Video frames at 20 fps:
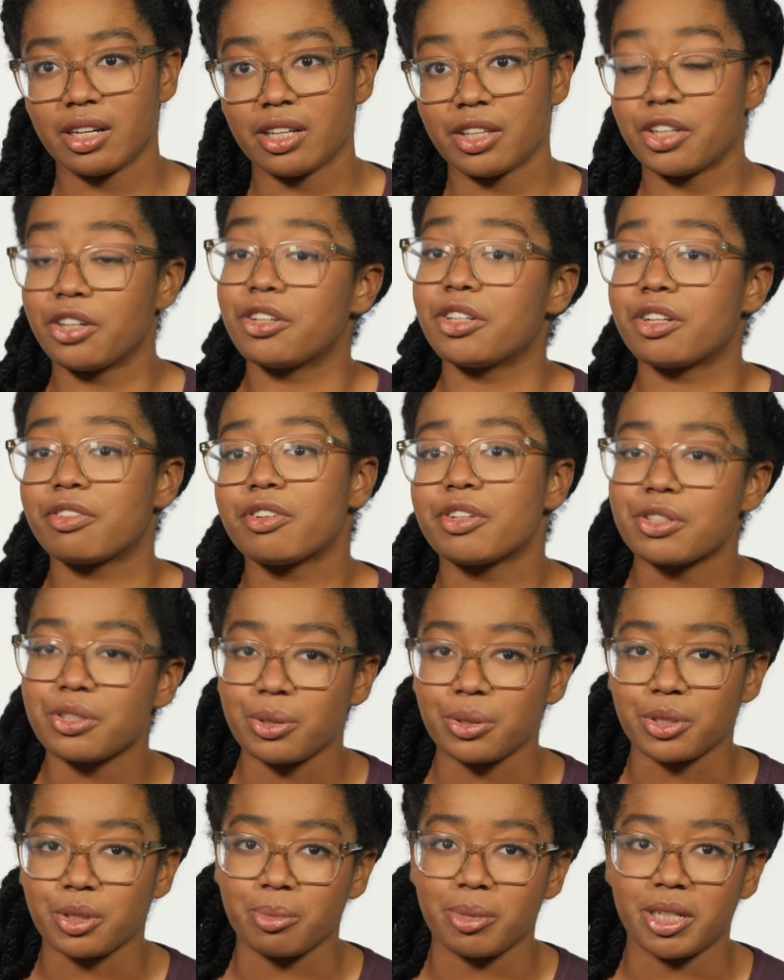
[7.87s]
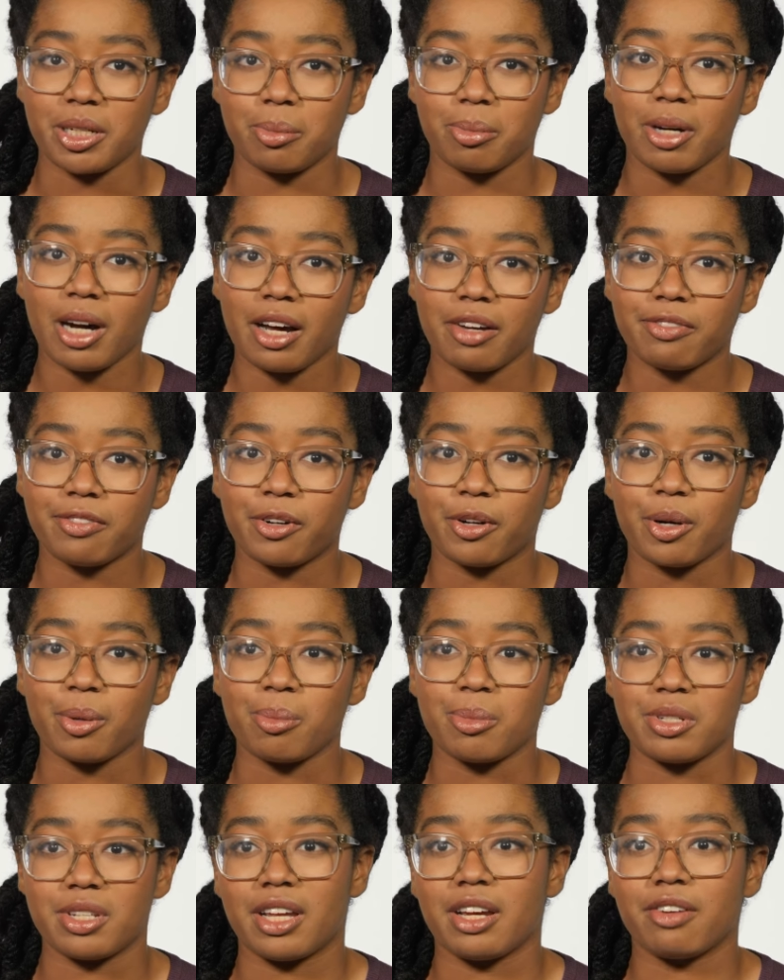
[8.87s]
There are different social media
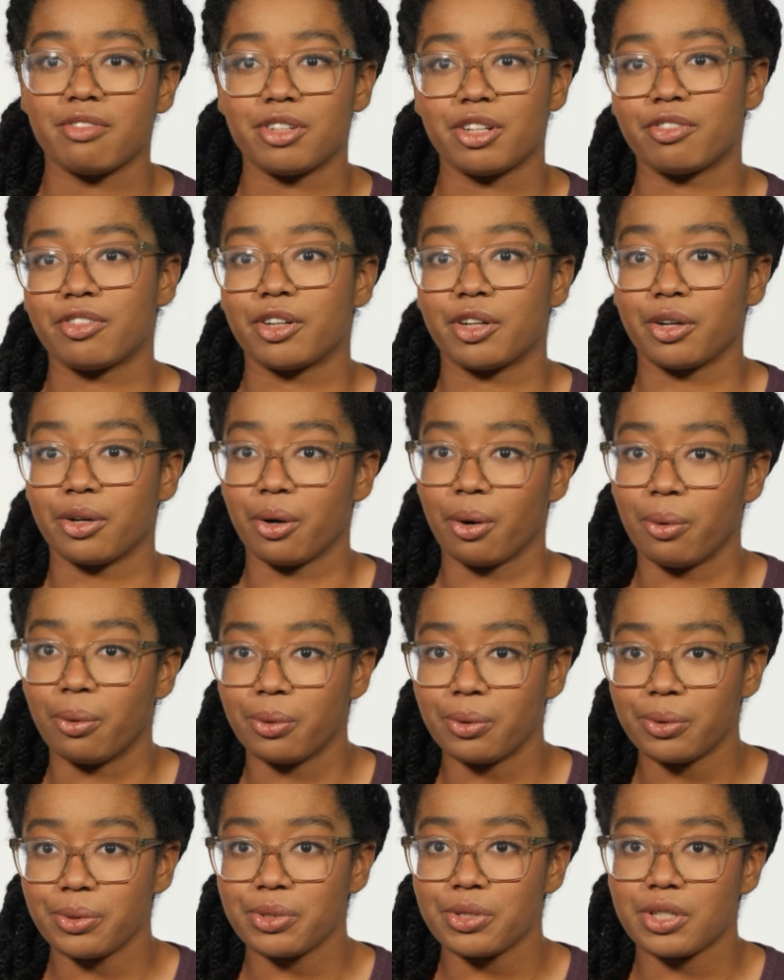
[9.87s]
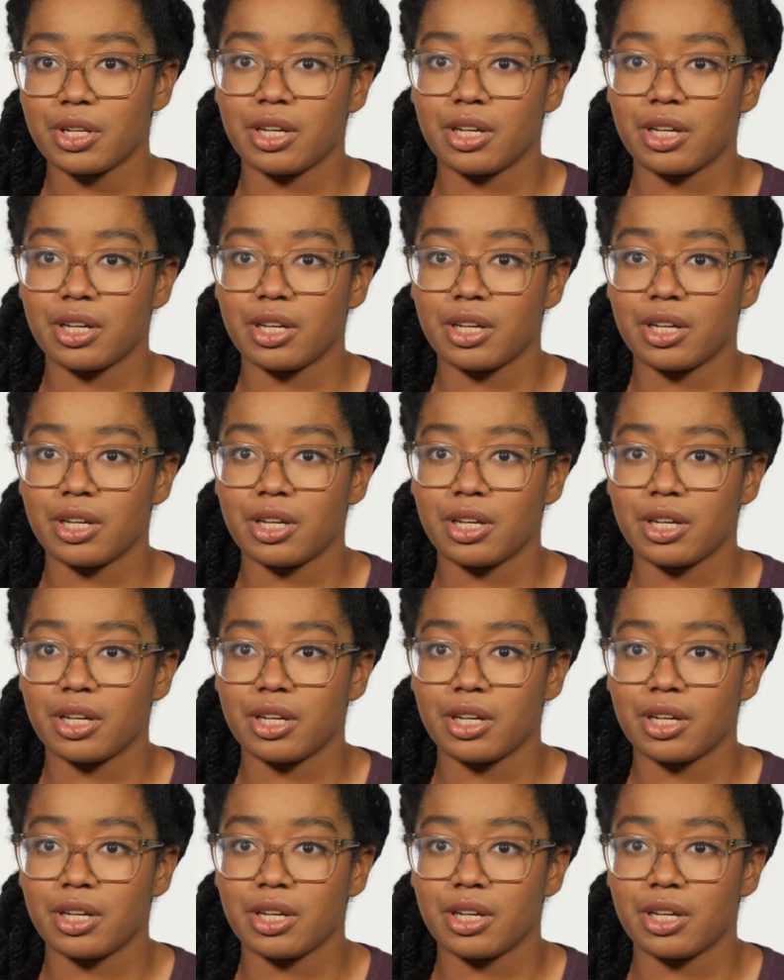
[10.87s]
platforms, they have different goals,